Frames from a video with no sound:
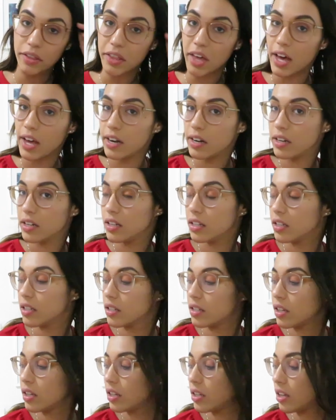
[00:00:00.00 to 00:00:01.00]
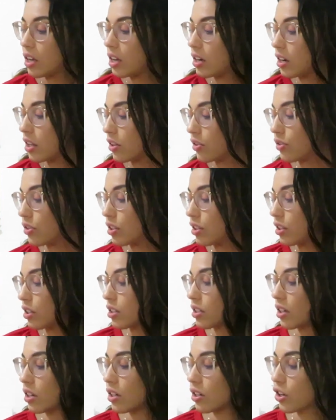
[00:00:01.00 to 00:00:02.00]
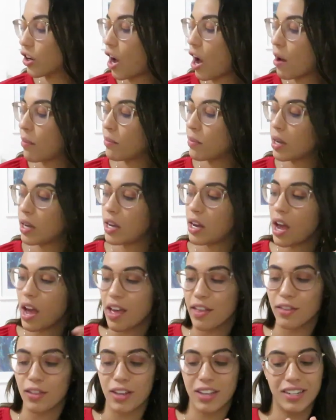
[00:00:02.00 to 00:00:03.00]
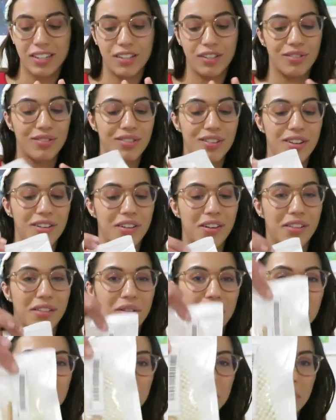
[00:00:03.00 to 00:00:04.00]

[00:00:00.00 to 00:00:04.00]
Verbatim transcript: that is another thing that Santa got me. And then here's another